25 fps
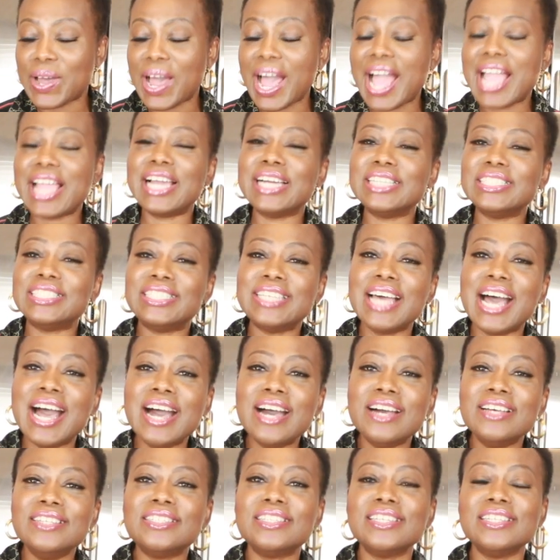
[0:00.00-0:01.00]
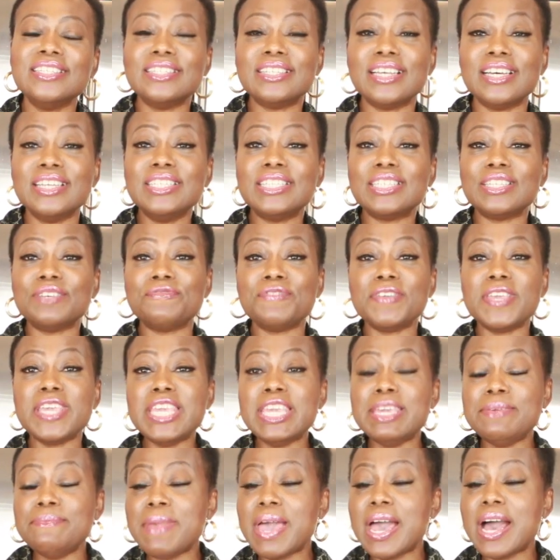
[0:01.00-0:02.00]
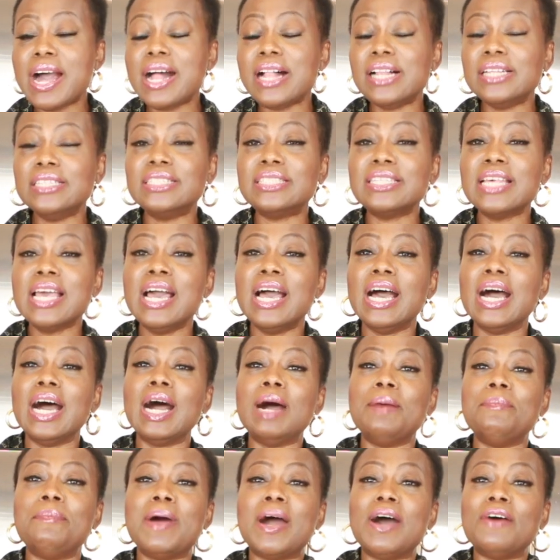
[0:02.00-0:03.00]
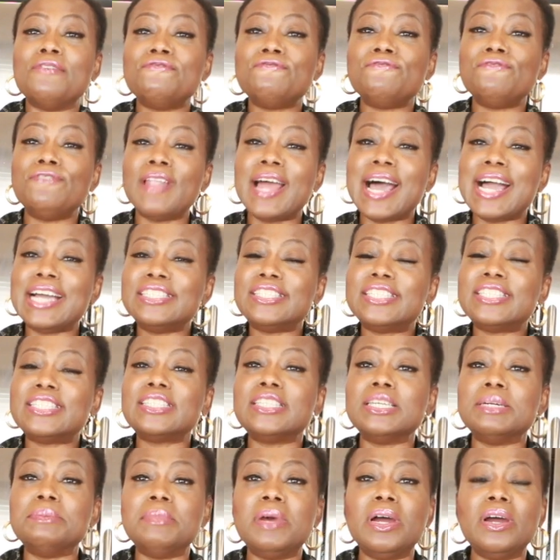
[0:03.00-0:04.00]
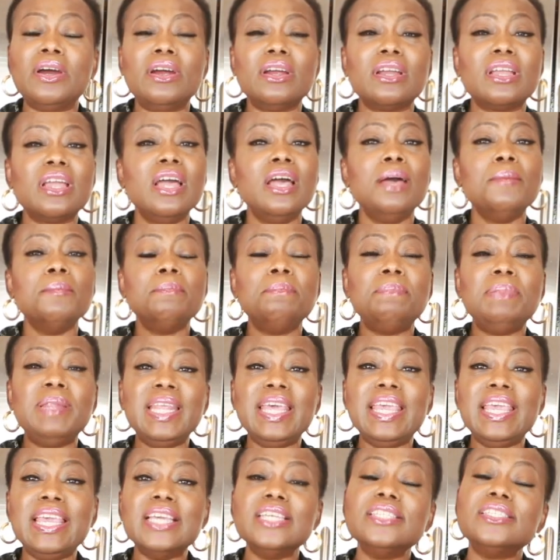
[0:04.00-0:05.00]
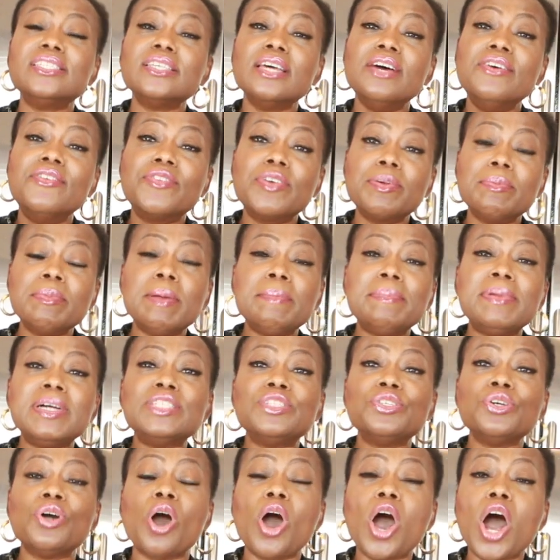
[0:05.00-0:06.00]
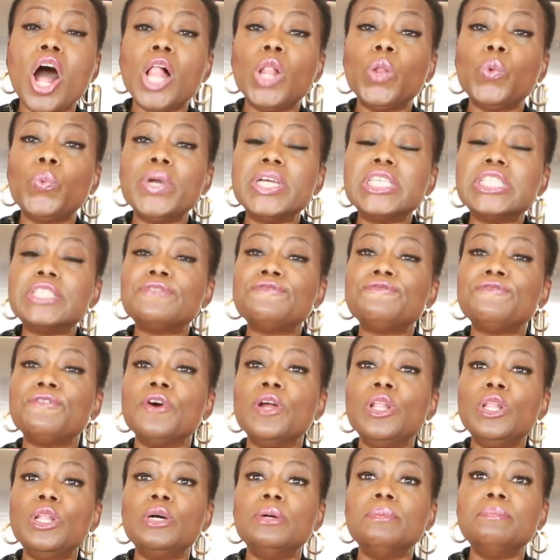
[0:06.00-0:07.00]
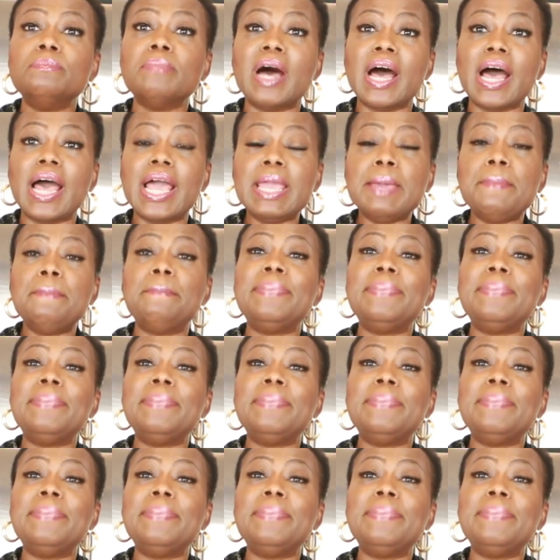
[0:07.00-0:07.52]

I got tons and tons of emails about flat stomach. Please remember to always follow my